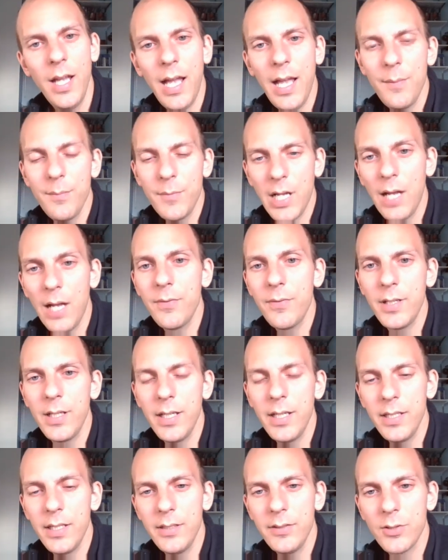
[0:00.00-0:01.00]
I'm
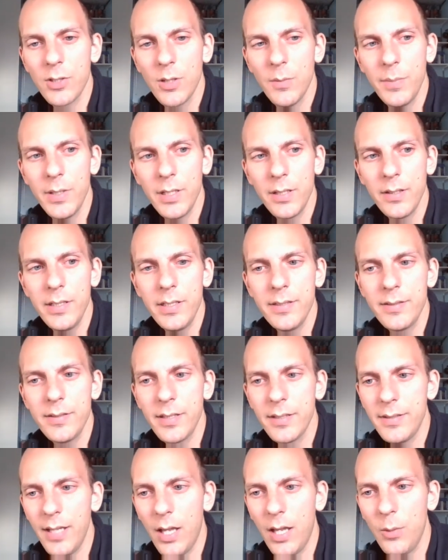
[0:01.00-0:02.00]
confident in your abilities
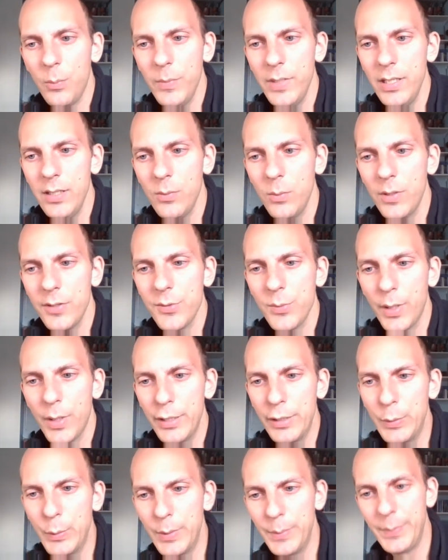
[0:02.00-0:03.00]
to tell me which
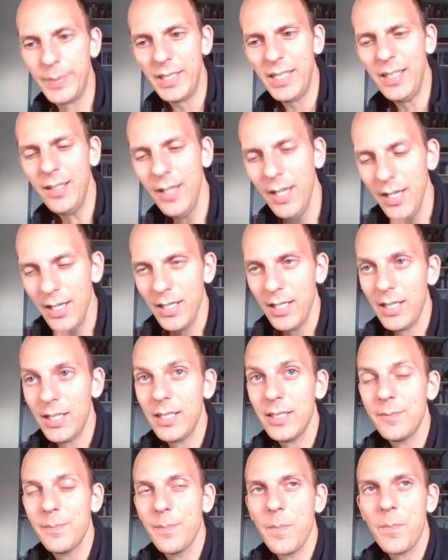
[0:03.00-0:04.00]
one it would be.
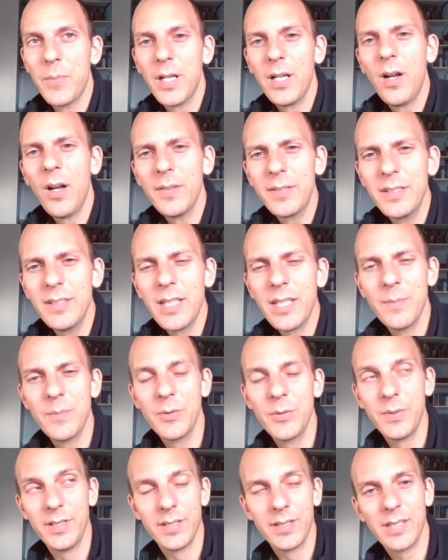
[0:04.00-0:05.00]
Um, but
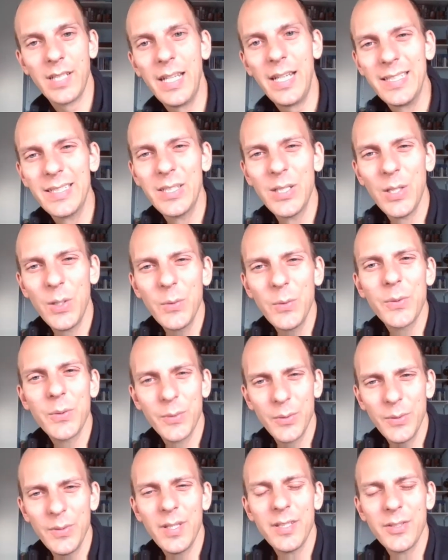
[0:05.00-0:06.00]
oftentimes we just kind of go
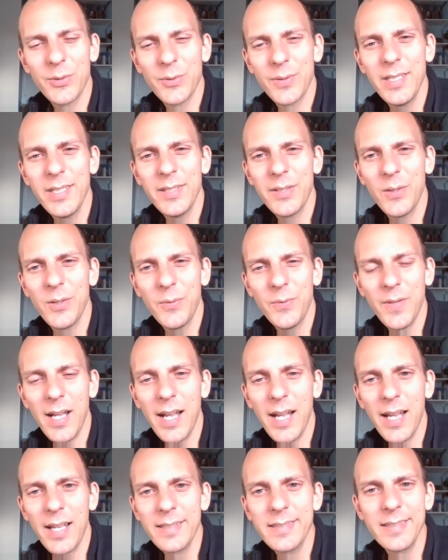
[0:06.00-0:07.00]
through the tree so
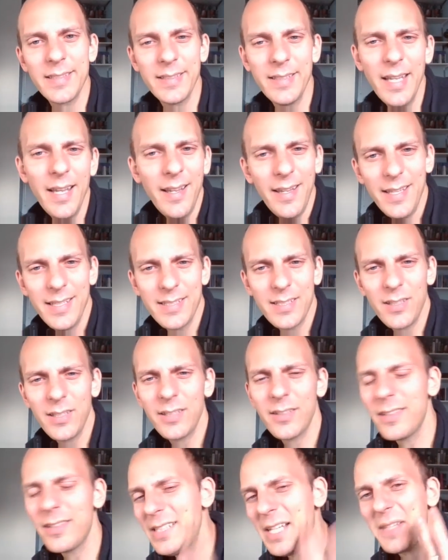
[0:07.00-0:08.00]
fast, and it's
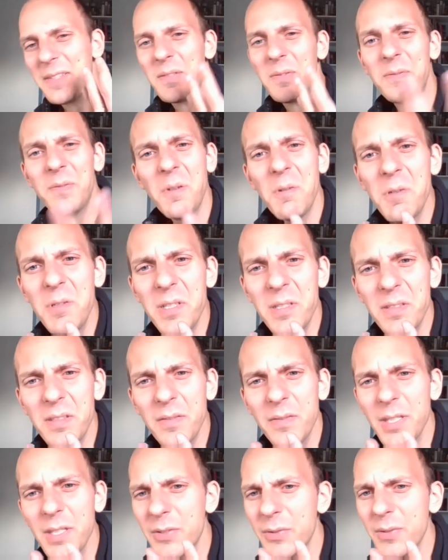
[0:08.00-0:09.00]
clearly not the focus
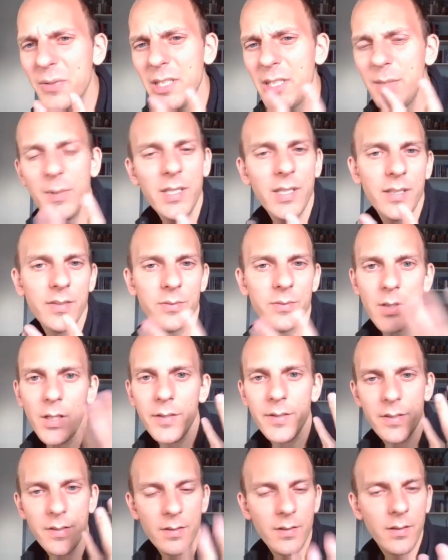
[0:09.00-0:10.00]
of the tree because
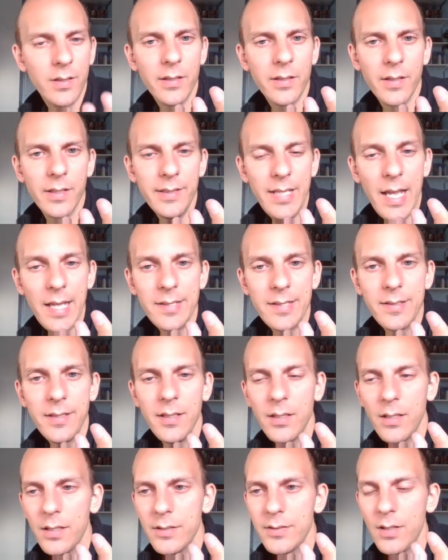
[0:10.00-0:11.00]
Ross is clearly
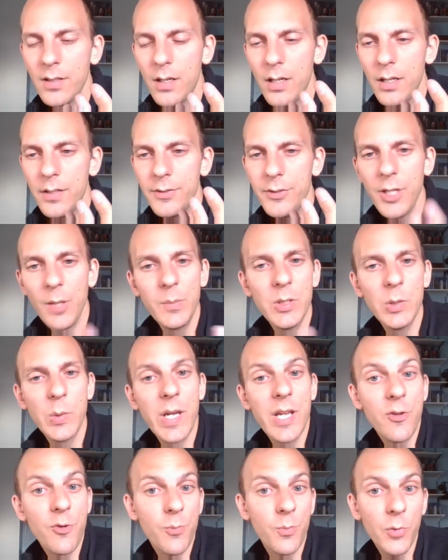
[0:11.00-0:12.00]
testing us on
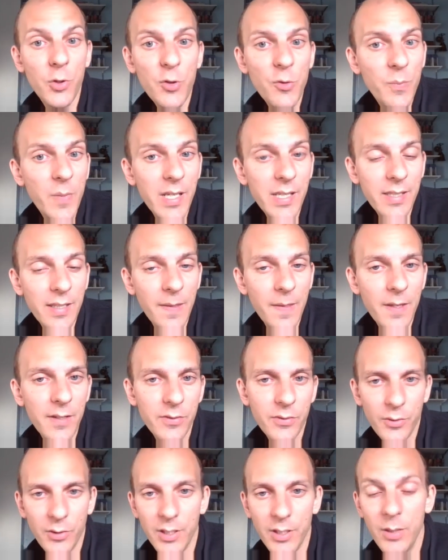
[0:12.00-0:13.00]
WH movement in
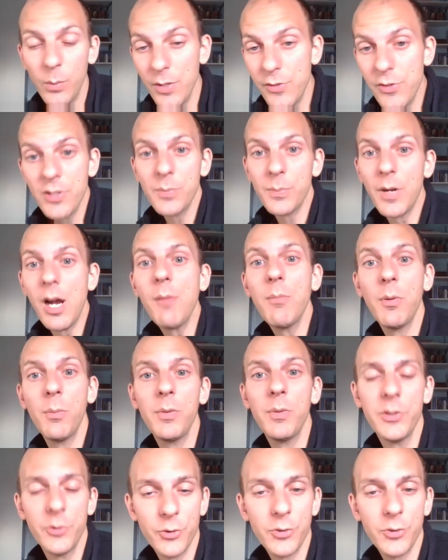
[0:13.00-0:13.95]
this tree, which is probably